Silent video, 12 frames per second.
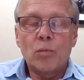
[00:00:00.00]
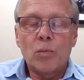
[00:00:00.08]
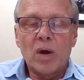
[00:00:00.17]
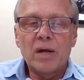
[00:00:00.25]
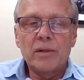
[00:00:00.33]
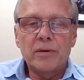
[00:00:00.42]

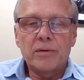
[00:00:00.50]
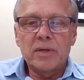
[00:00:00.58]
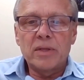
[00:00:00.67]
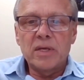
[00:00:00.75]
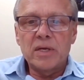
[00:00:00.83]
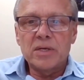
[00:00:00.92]
while
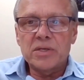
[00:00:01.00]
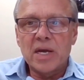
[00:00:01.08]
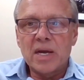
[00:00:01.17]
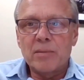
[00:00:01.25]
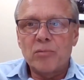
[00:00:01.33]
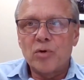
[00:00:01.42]
they're in the
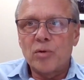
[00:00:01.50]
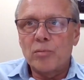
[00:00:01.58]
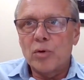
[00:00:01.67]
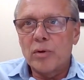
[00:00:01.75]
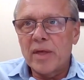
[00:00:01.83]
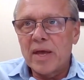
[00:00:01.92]
exam
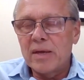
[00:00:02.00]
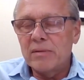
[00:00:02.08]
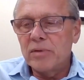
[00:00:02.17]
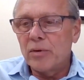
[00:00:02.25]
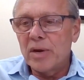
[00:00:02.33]
room, or they,